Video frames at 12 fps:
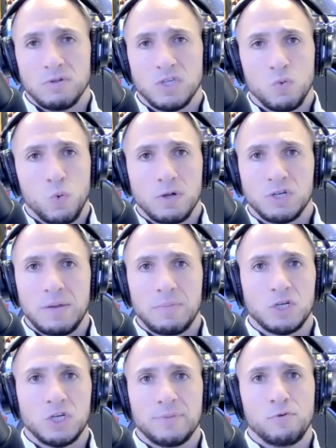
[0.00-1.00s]
it's the World
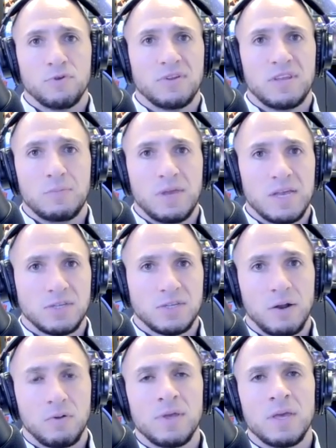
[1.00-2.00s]
Championship or the TBS
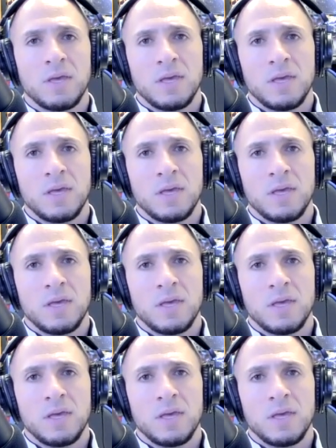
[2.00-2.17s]
title,